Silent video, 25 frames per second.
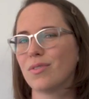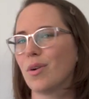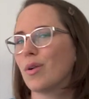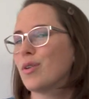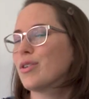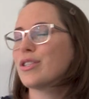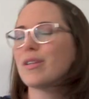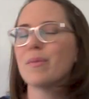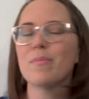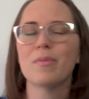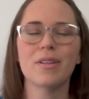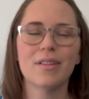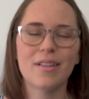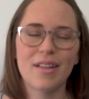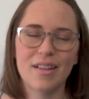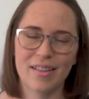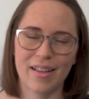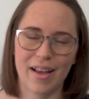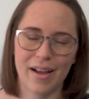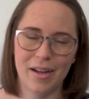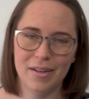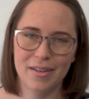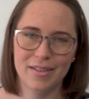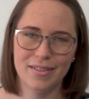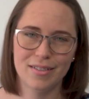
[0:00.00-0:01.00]
Or something like
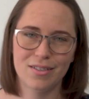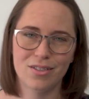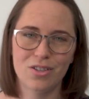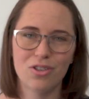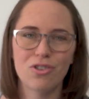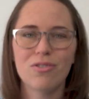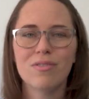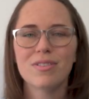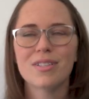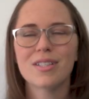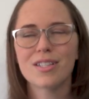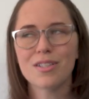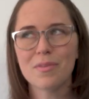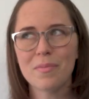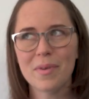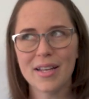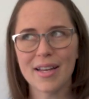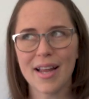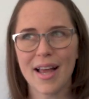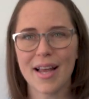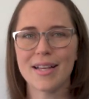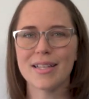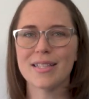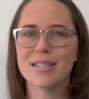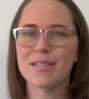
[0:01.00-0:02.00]
that. So still be
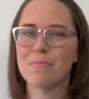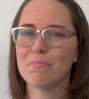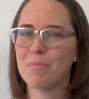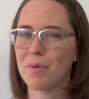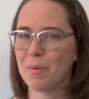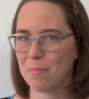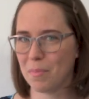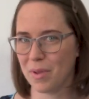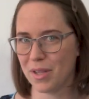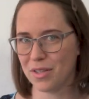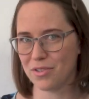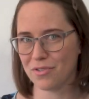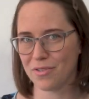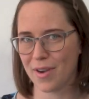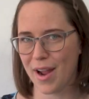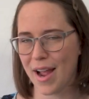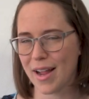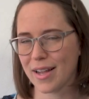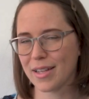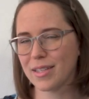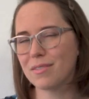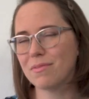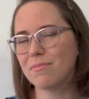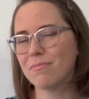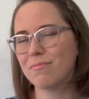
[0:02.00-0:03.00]
nice, but be
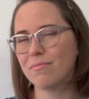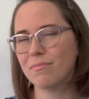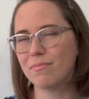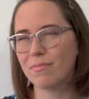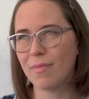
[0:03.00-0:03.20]
direct.